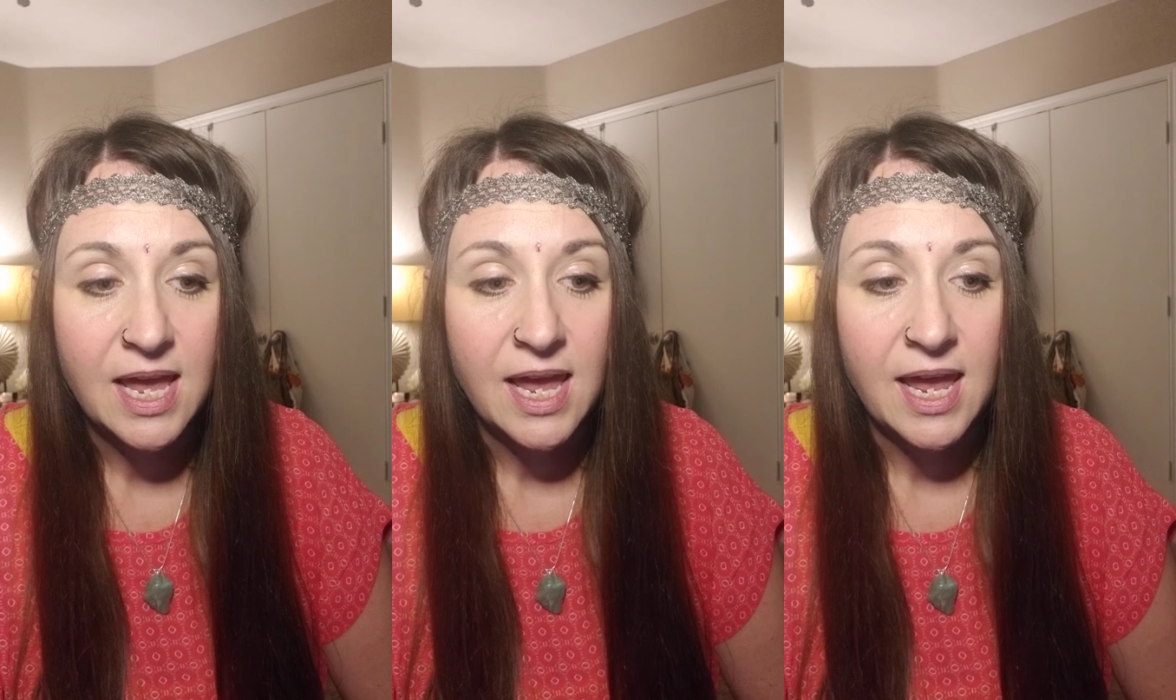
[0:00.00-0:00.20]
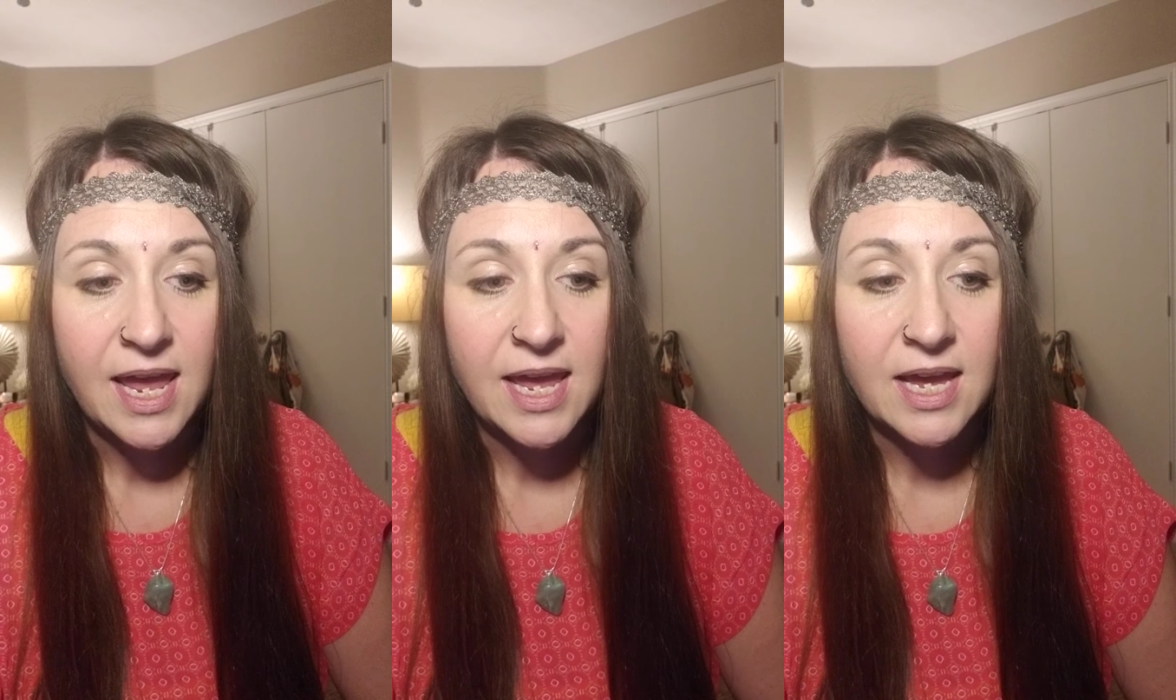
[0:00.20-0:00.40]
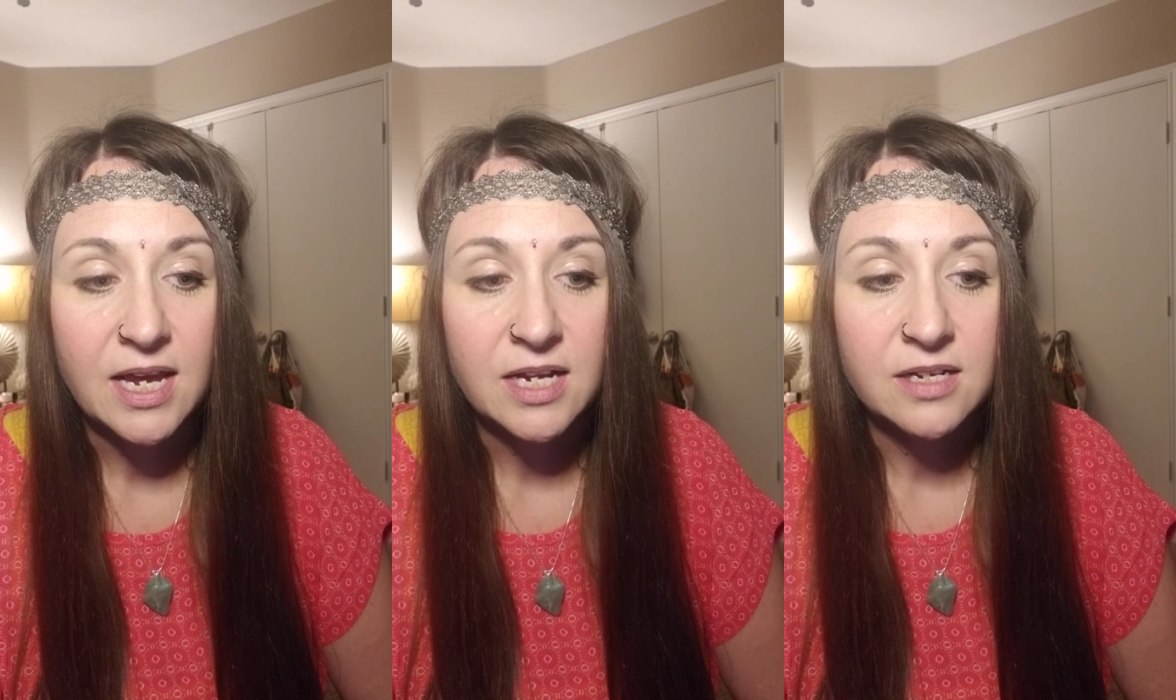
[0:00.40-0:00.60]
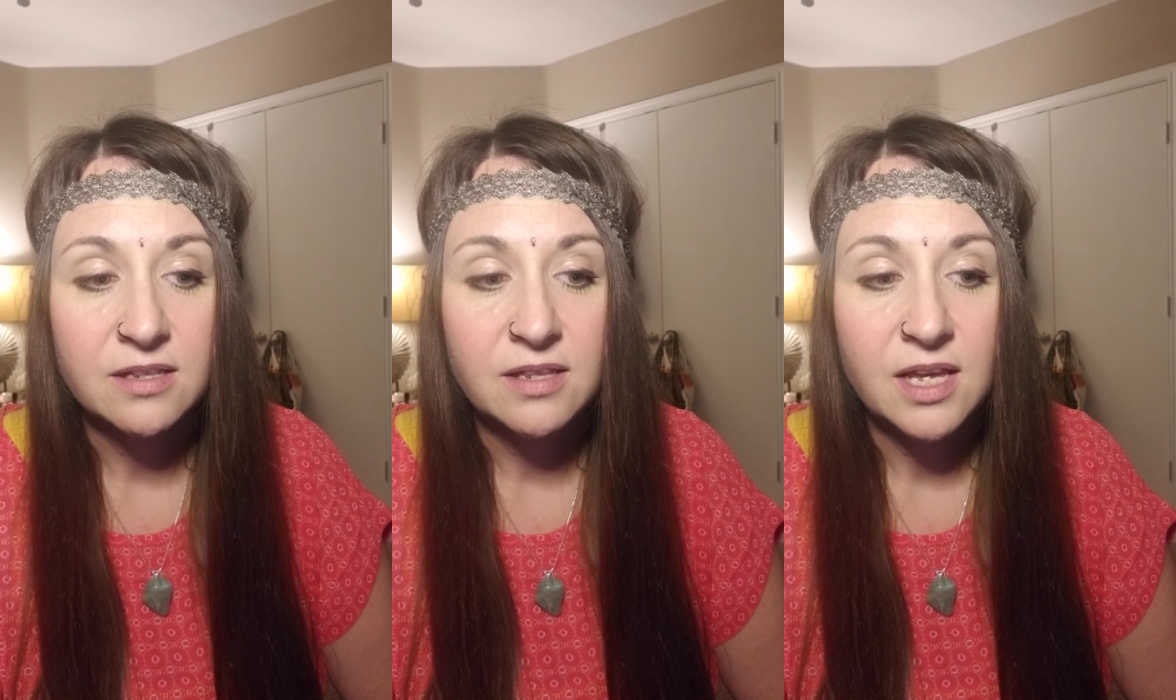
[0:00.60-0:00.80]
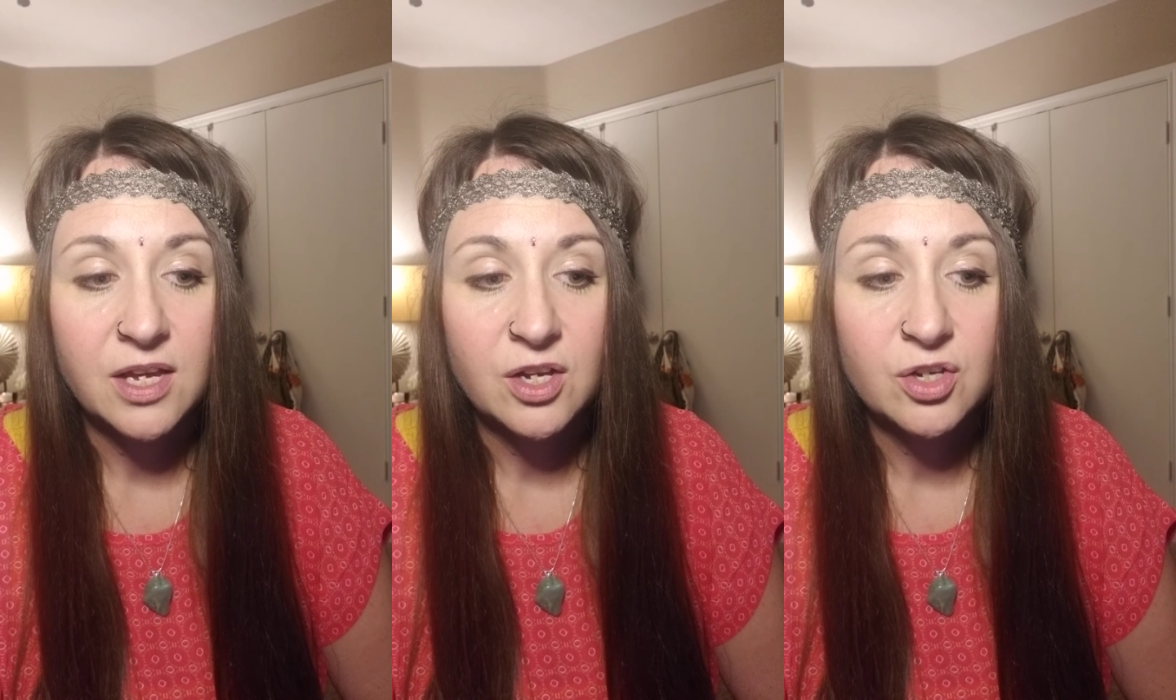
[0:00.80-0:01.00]
and
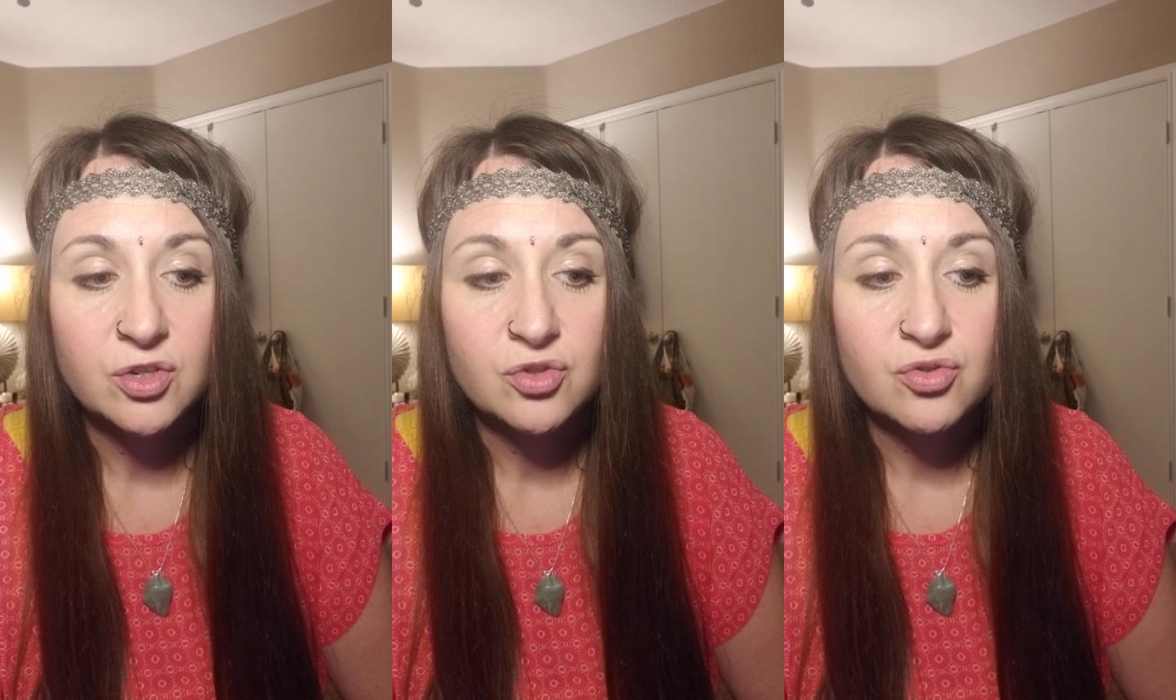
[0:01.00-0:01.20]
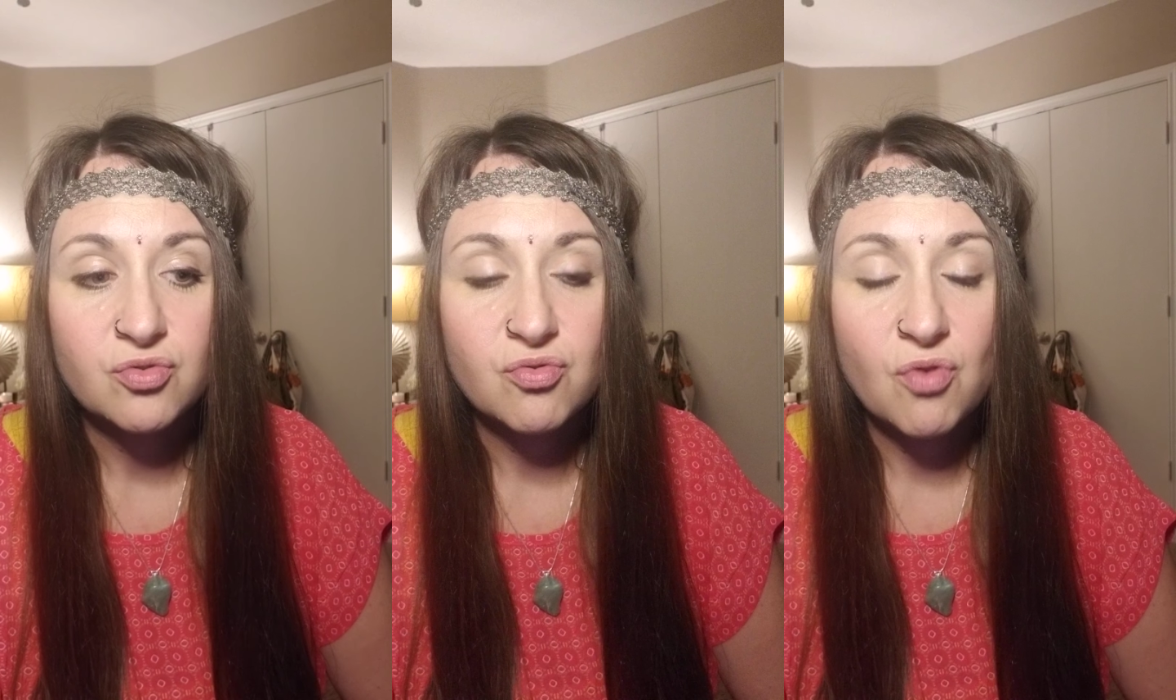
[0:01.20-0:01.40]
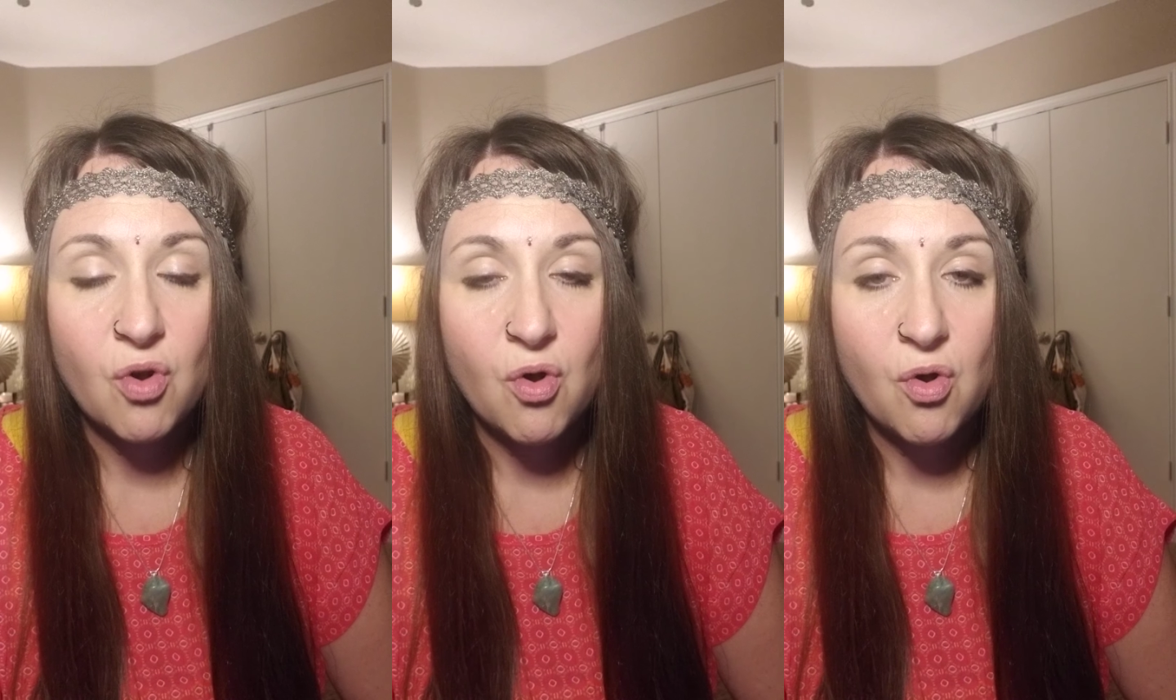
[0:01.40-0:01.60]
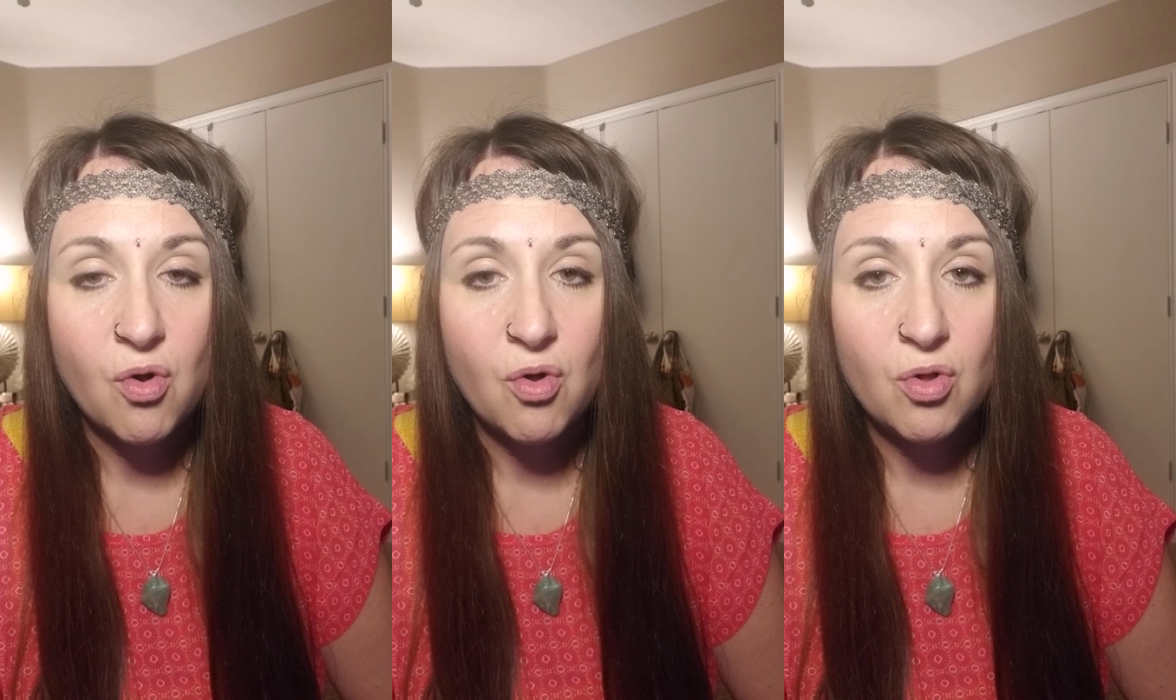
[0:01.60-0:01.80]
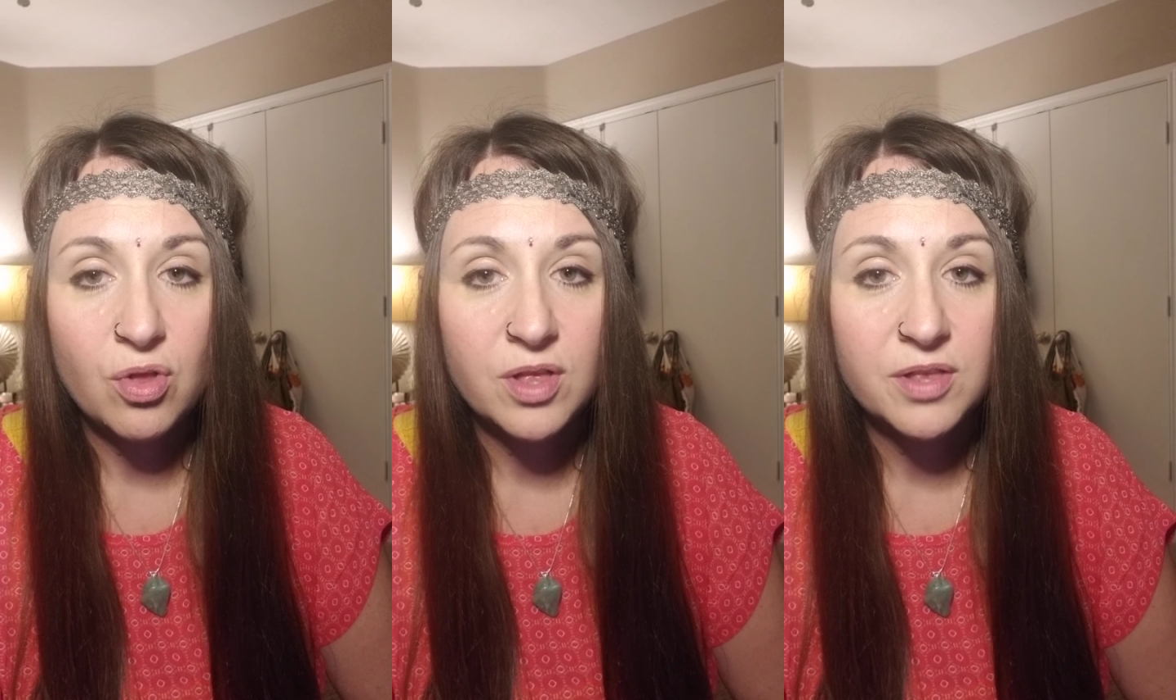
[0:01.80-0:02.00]
they control